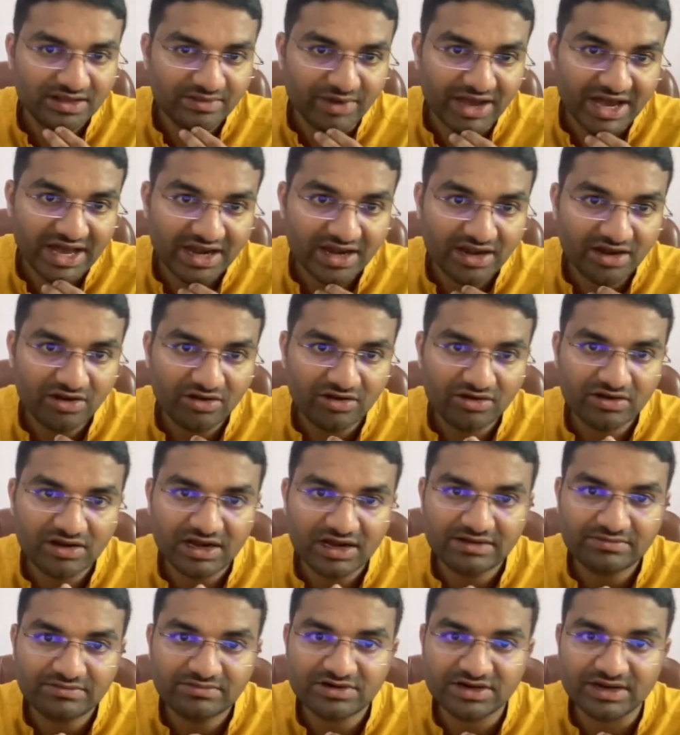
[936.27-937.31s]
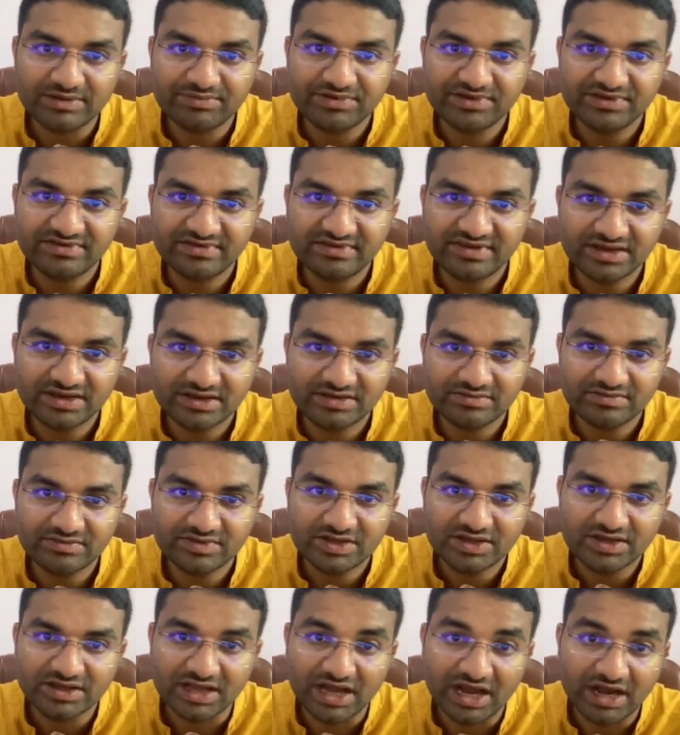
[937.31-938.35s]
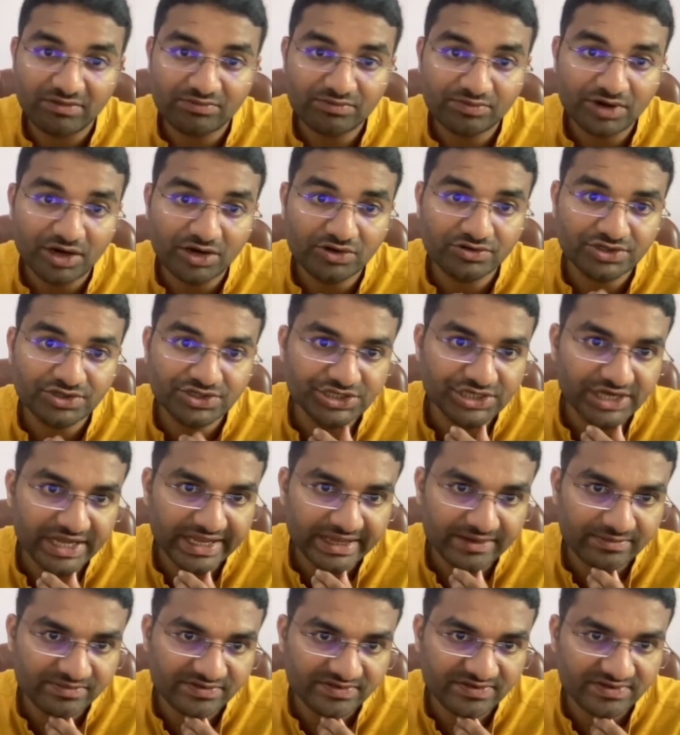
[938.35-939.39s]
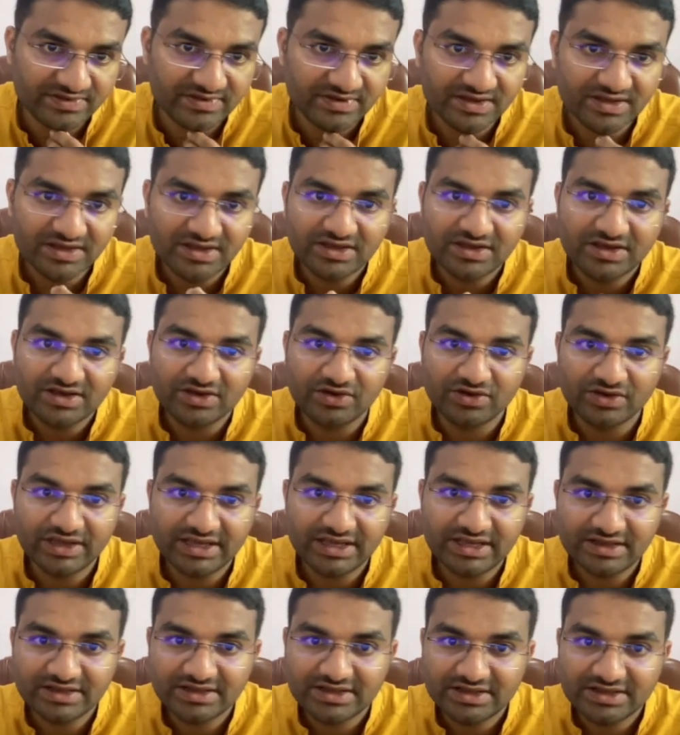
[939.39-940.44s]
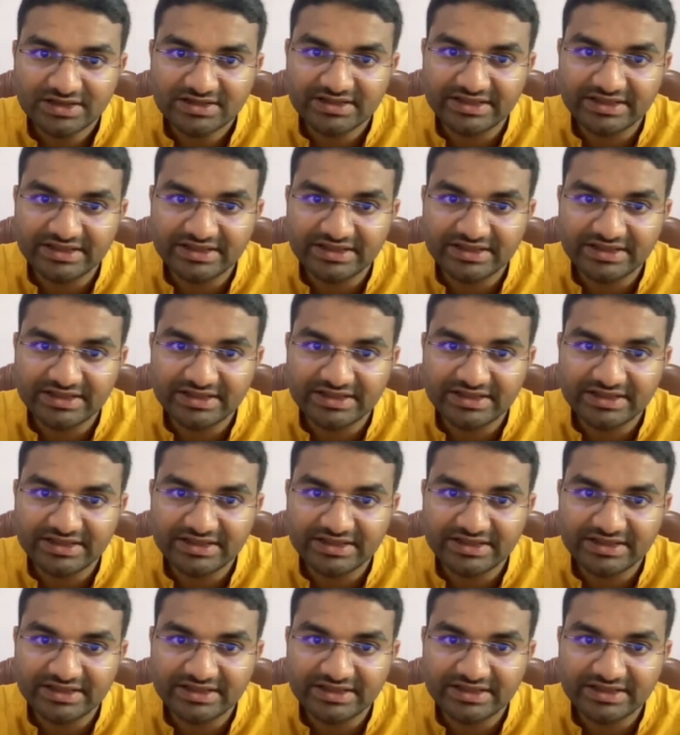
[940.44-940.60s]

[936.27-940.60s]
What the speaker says: parallelogram, trapezium, compound shapes, okay.